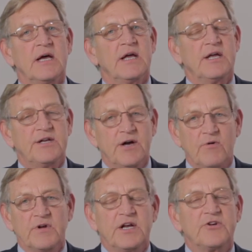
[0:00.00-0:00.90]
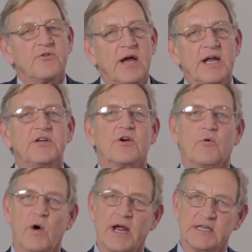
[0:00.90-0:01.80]
You don't need to trade your
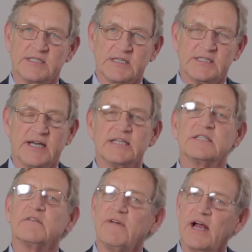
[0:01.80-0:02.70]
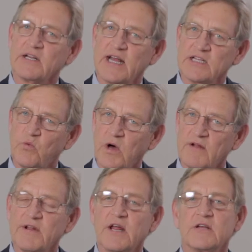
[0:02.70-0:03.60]
way to success. In fact, that's one
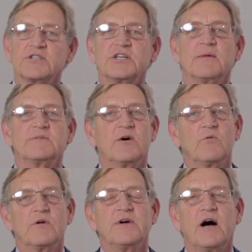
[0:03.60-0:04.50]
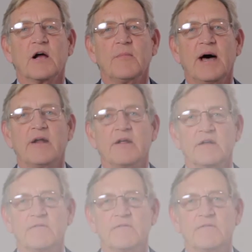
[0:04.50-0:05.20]
of another steps that we'll talk about in the